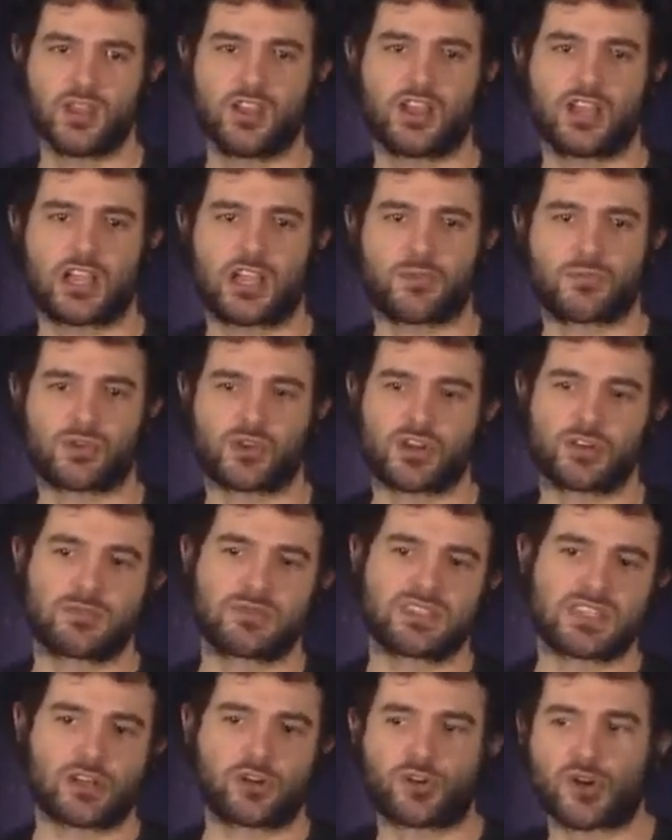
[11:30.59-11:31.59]
um, you're going to be
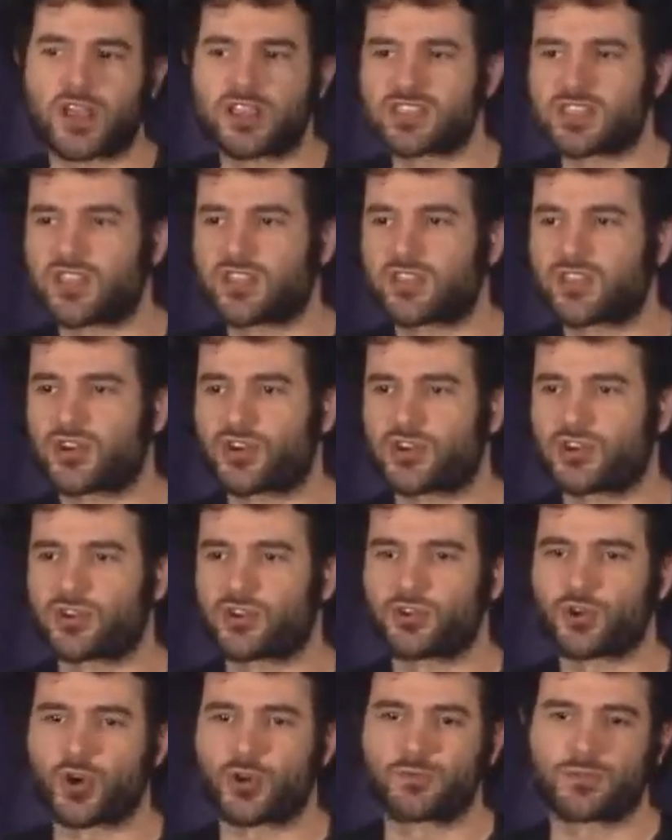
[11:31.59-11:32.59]
synchronizing your, your
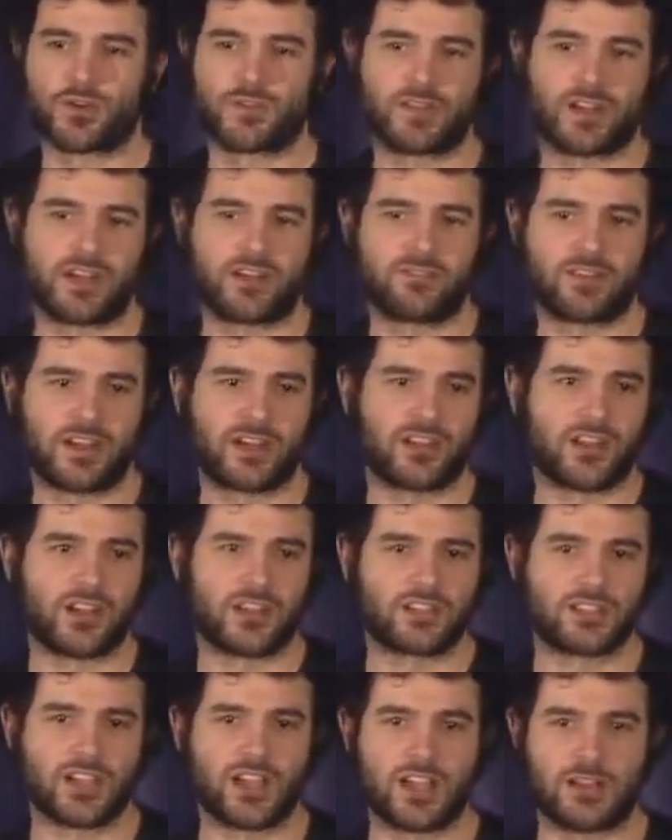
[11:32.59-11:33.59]
node for a very, very long
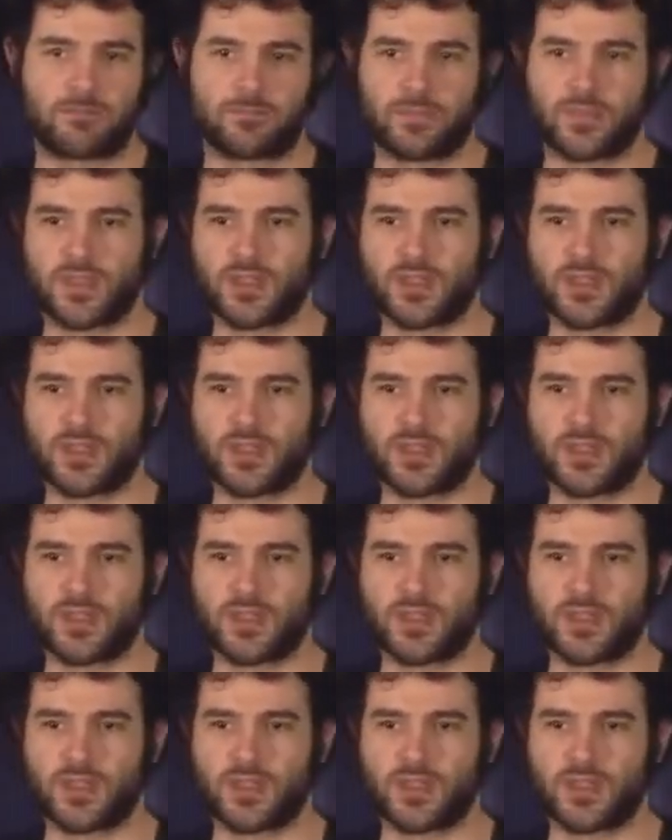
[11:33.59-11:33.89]
time.